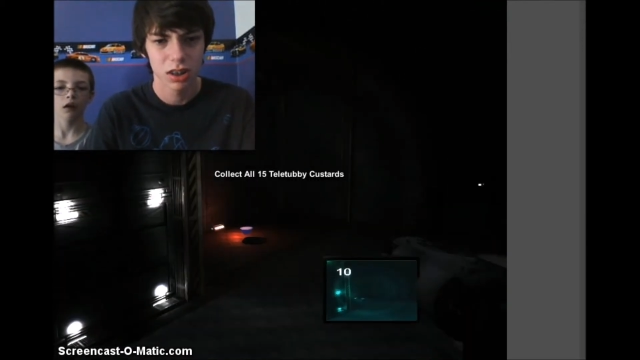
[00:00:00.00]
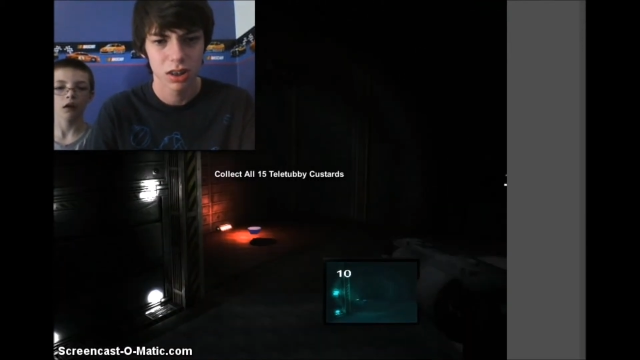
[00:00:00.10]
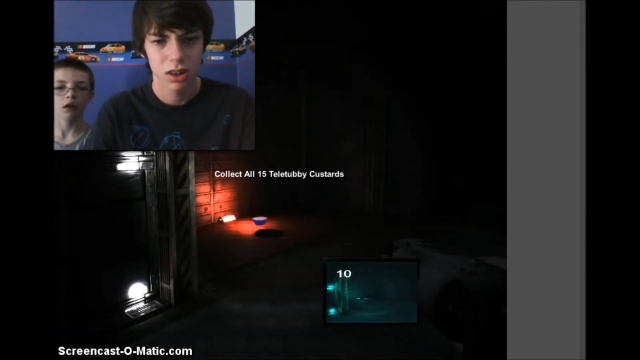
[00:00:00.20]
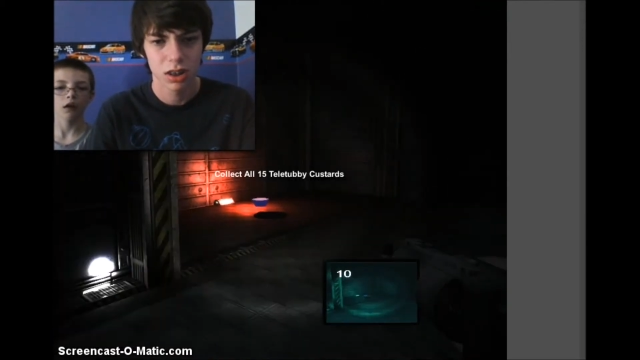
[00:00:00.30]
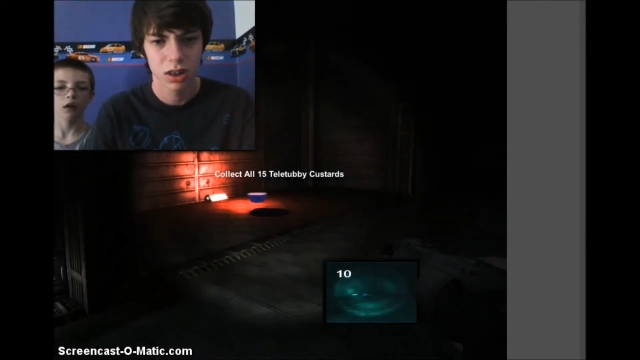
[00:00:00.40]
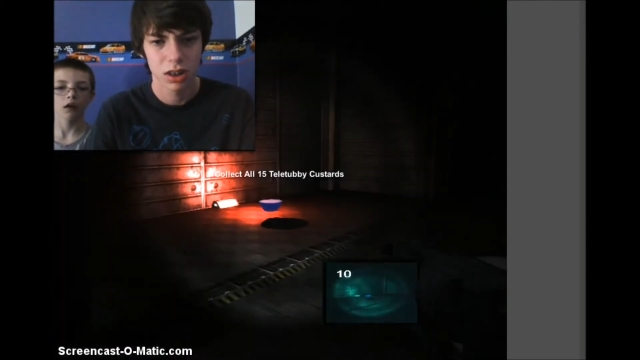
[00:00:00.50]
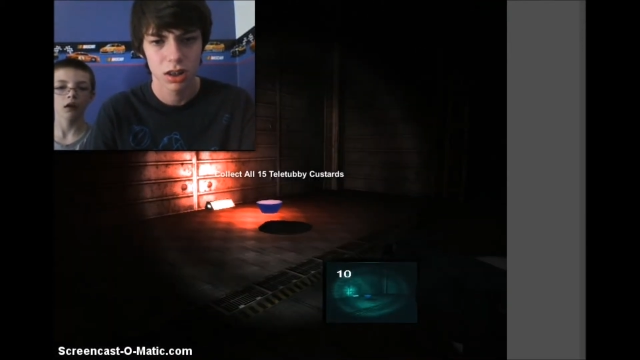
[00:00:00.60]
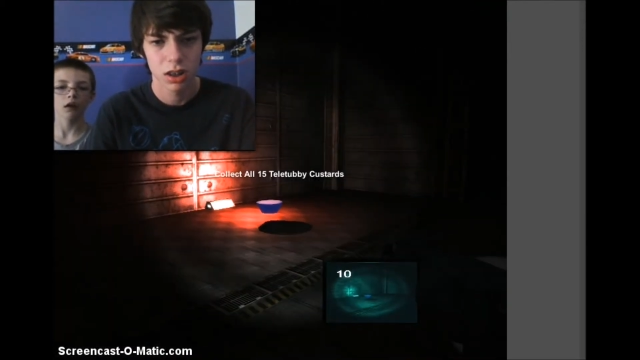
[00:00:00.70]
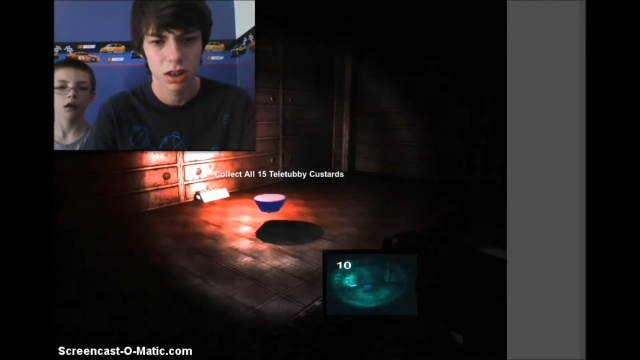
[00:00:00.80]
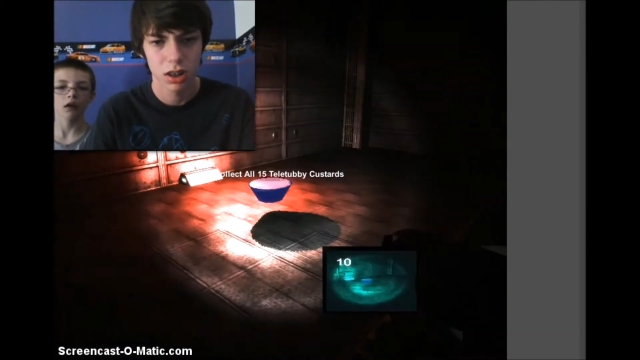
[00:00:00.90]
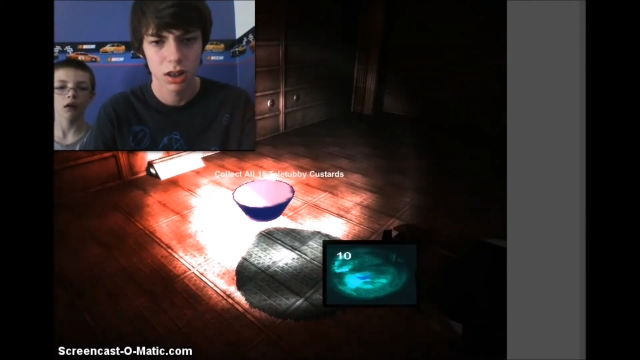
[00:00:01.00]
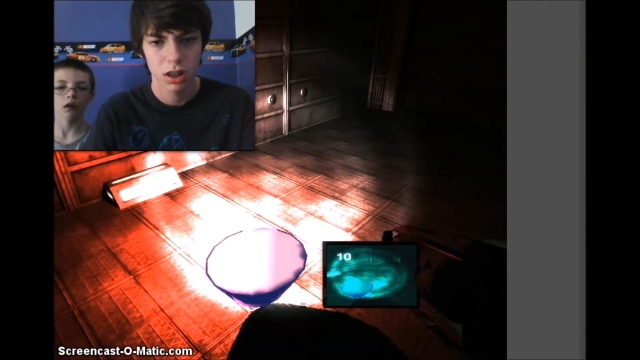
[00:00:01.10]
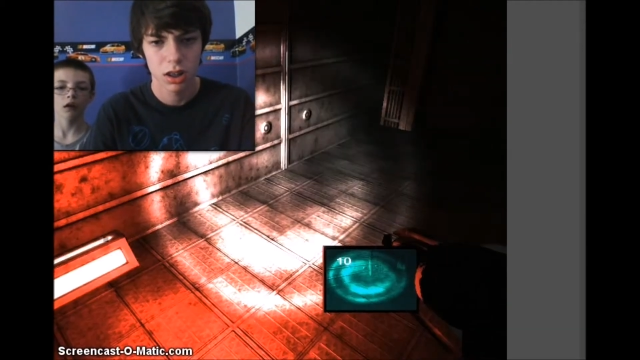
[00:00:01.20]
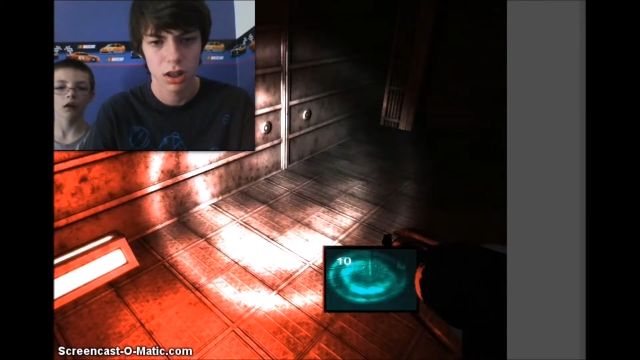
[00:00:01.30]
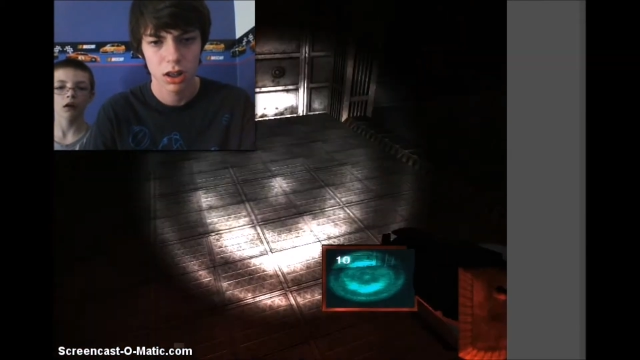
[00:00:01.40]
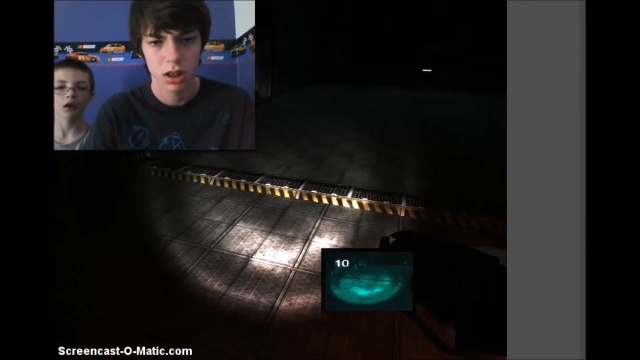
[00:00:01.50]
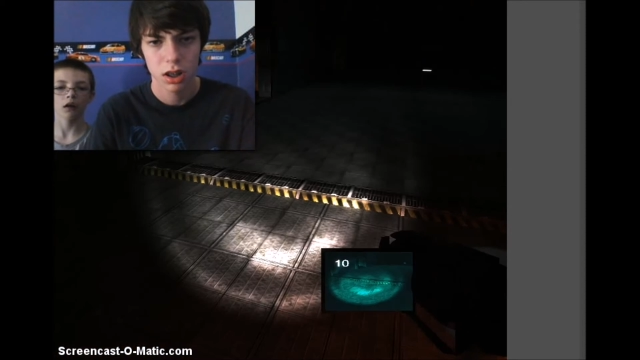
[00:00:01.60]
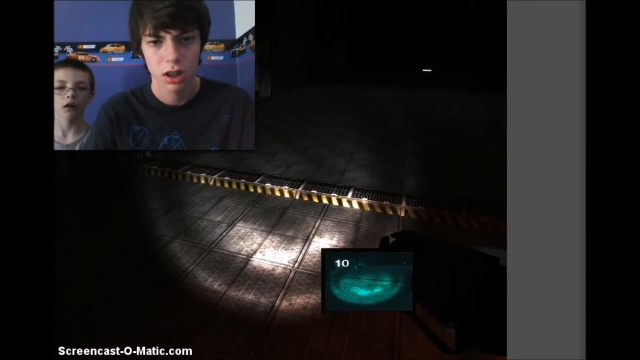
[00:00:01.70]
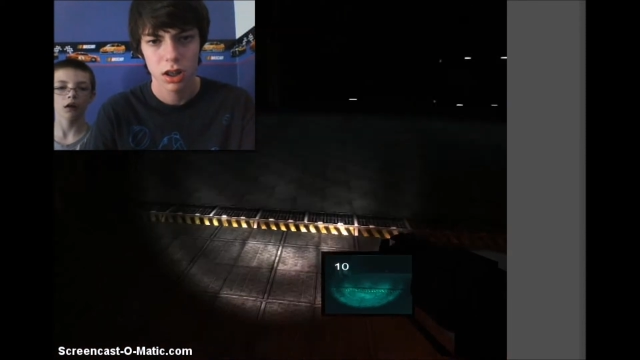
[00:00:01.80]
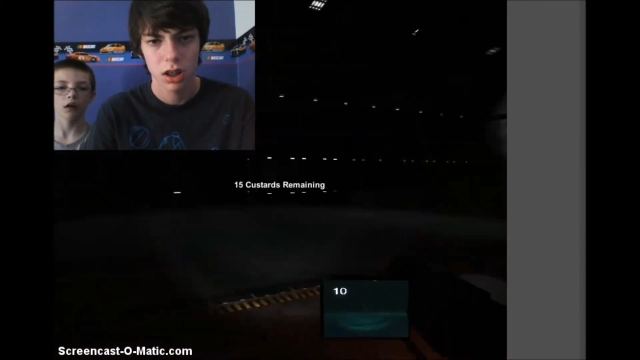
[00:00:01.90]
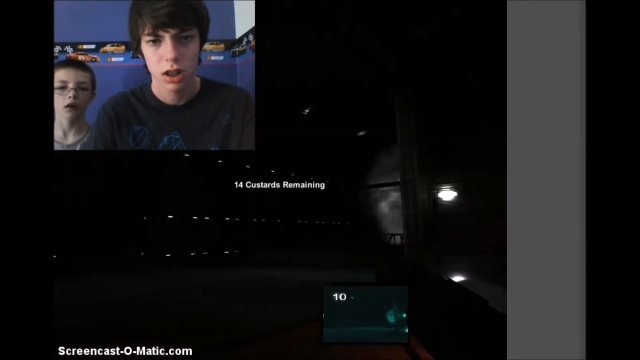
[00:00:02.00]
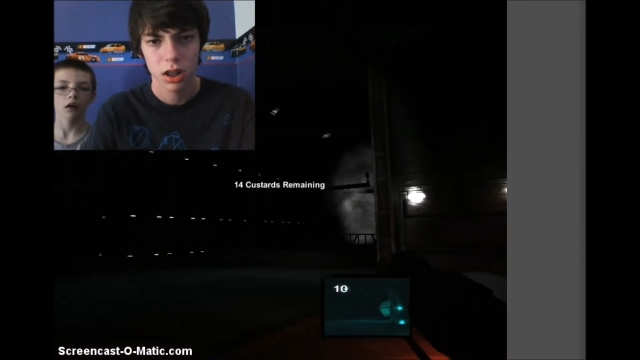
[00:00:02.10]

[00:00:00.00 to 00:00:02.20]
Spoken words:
Nobody speaks.